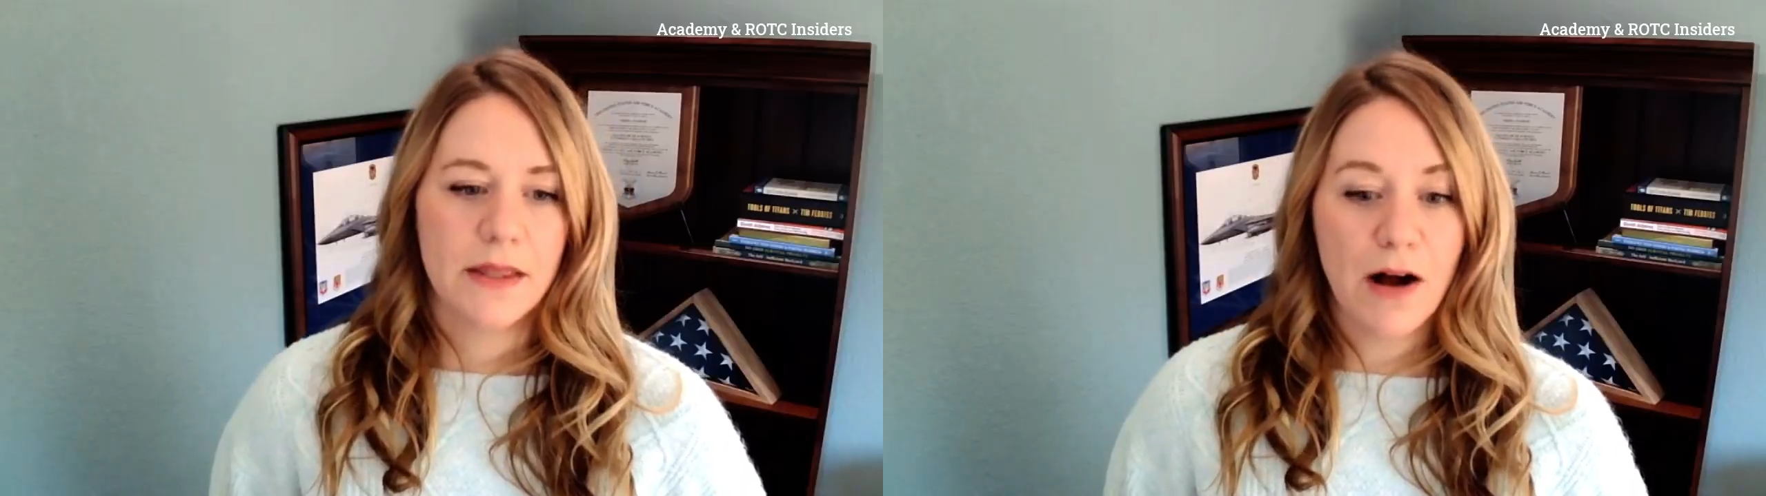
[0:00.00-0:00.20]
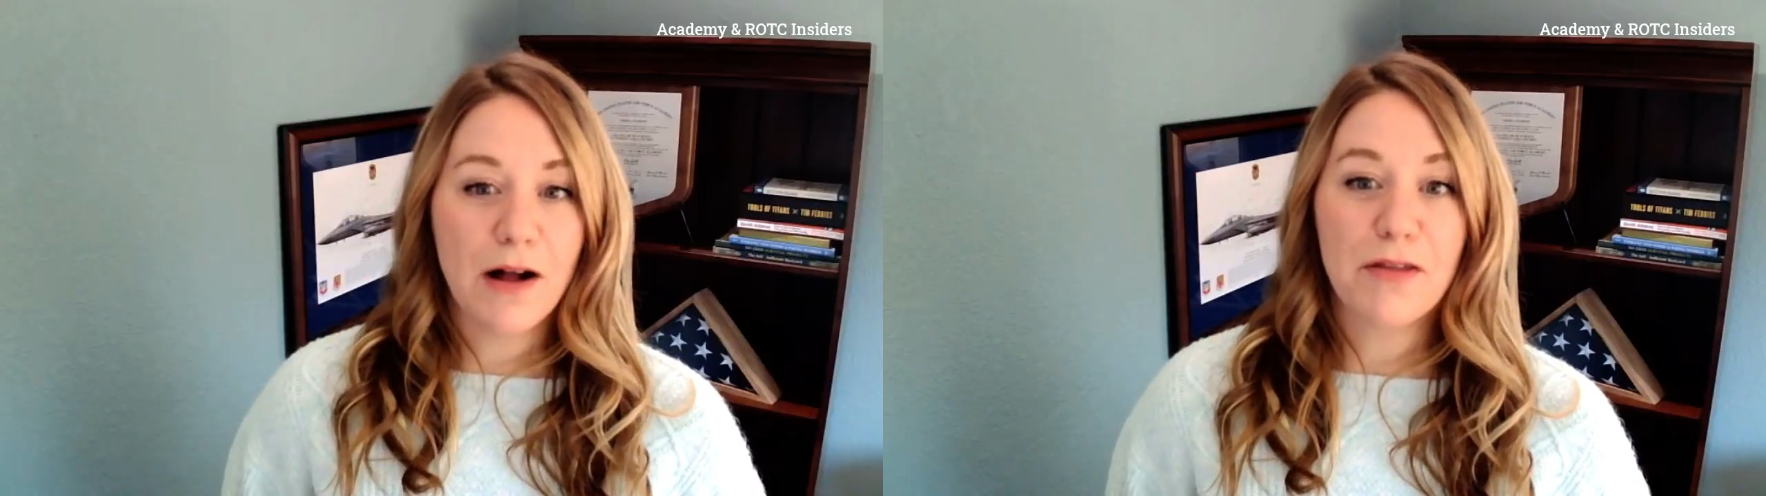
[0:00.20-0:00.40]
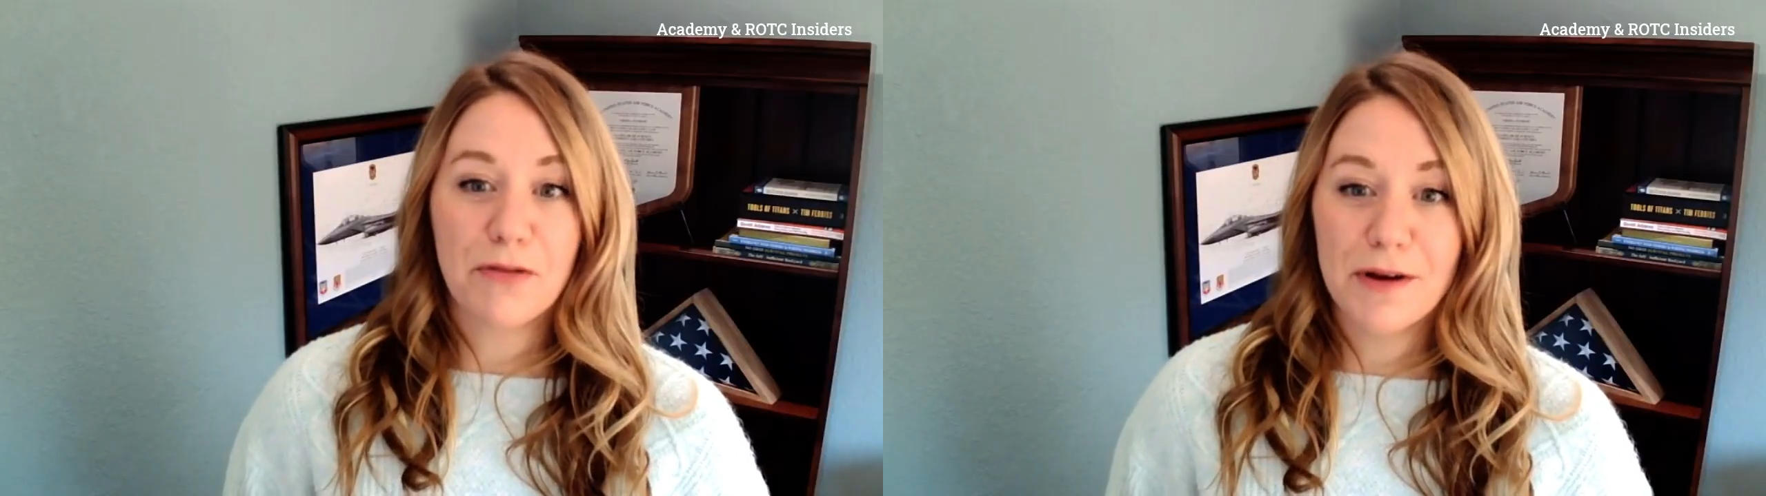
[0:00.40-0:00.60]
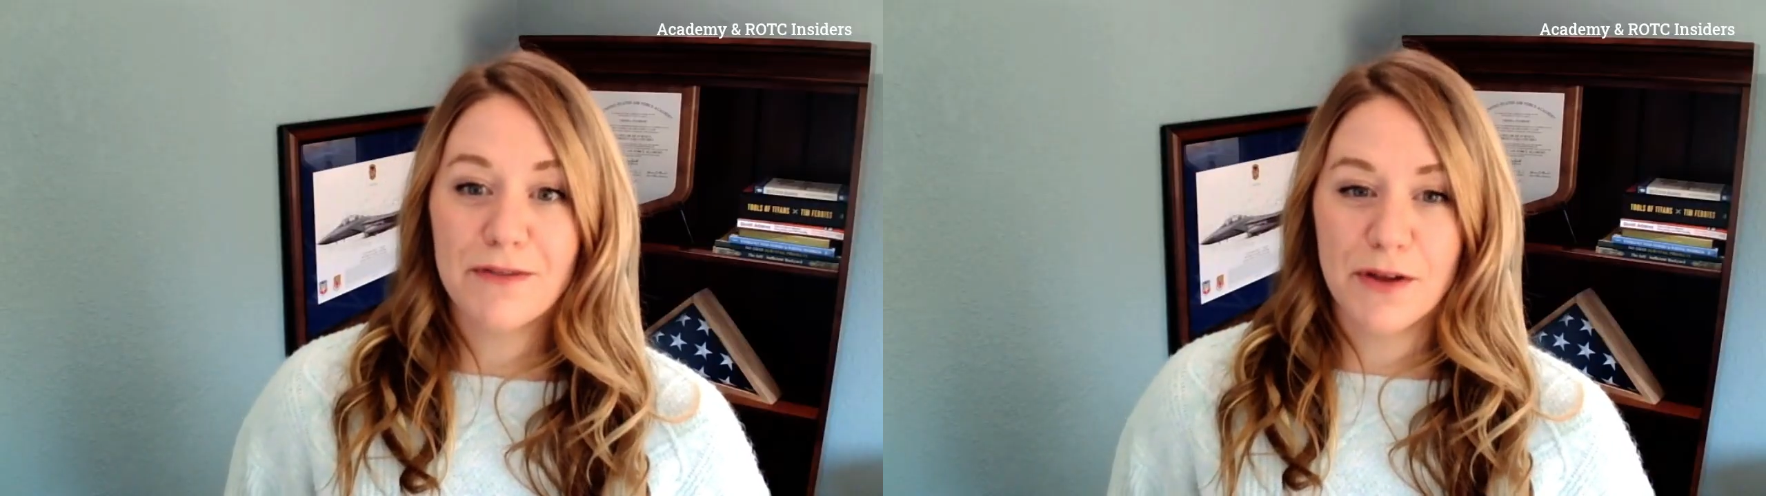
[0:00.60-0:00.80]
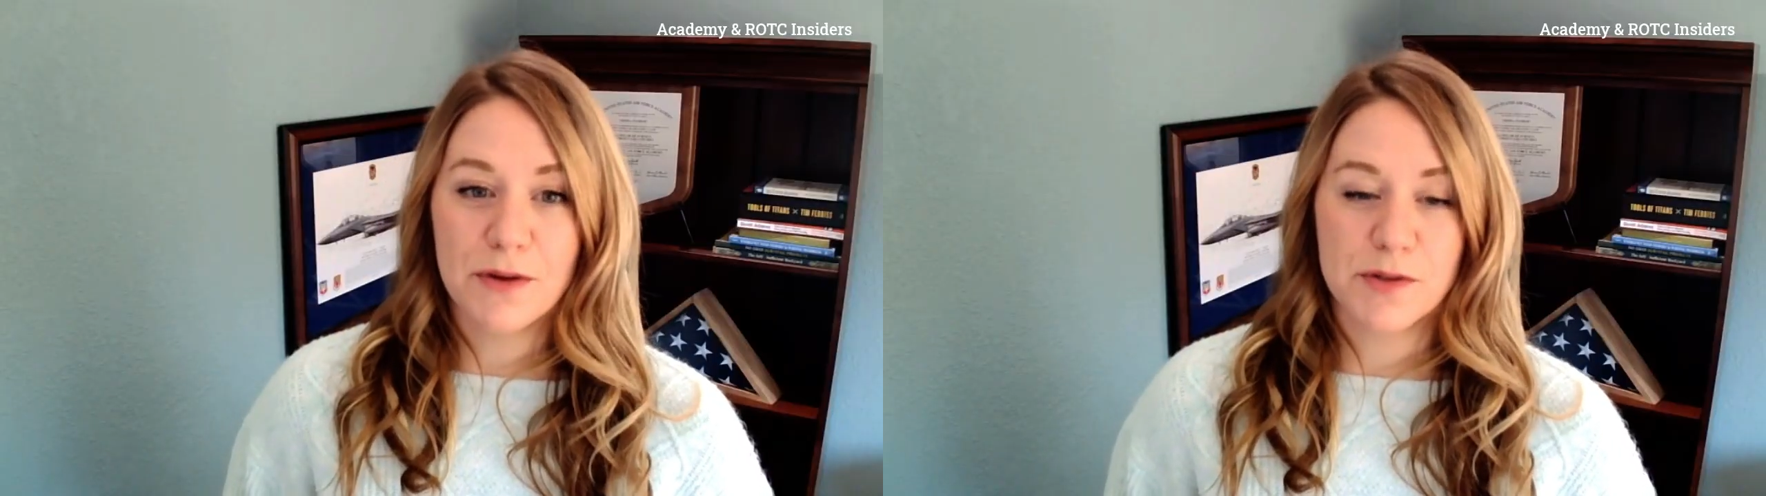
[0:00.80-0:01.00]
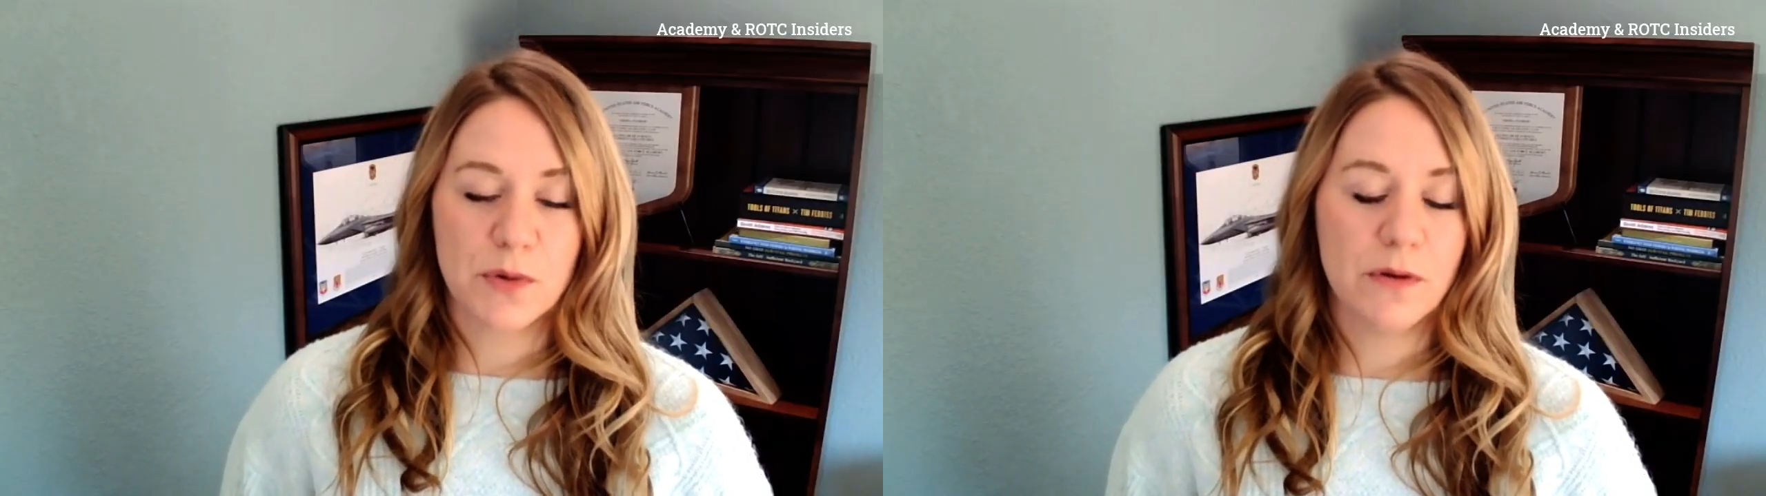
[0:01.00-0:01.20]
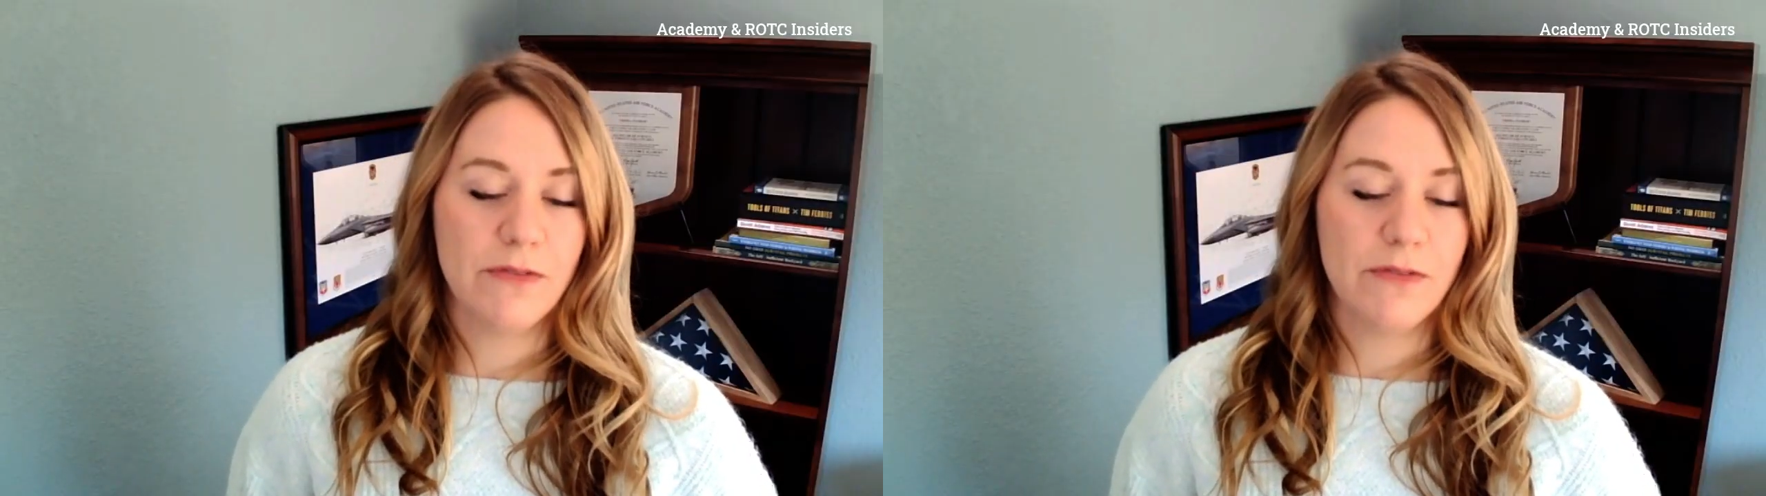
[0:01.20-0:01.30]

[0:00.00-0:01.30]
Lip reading: all three of those core